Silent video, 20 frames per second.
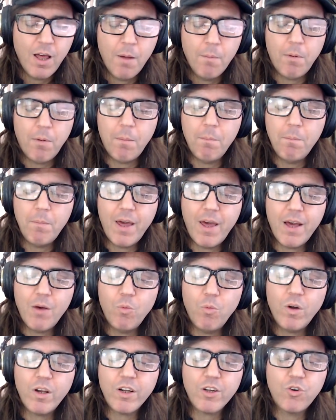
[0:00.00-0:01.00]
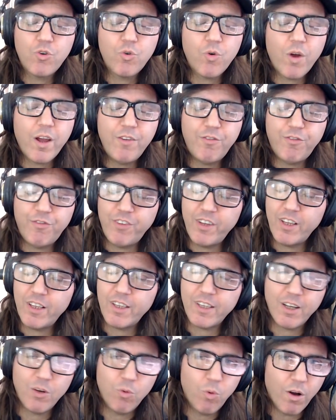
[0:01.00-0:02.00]
But man, what a great
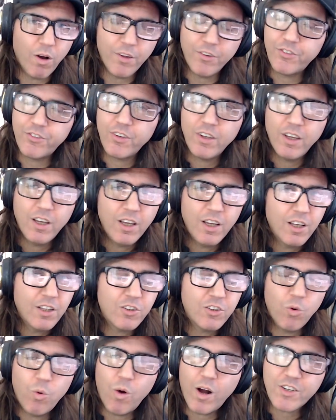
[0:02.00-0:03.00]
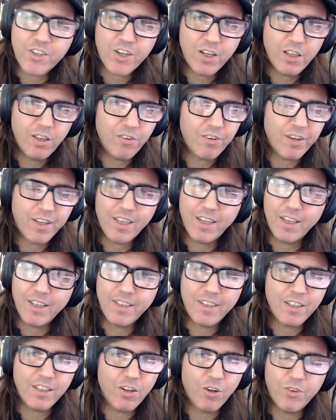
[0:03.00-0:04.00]
feeling it was to watch Hillary
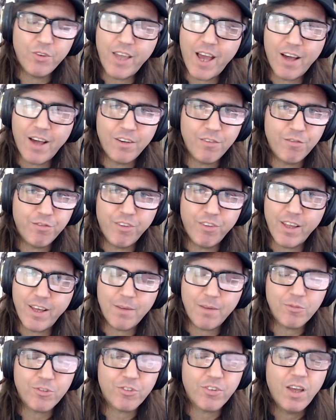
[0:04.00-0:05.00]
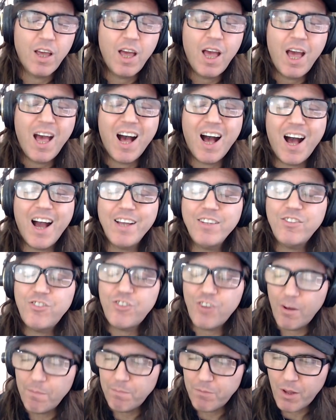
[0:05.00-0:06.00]
Clinton go down in flames. I
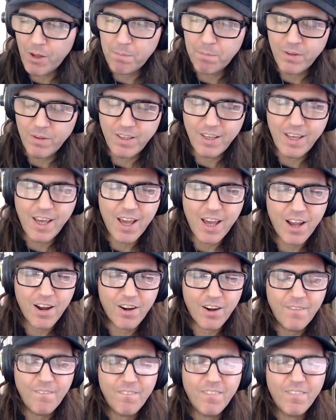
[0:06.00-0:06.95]
jumped up in the air.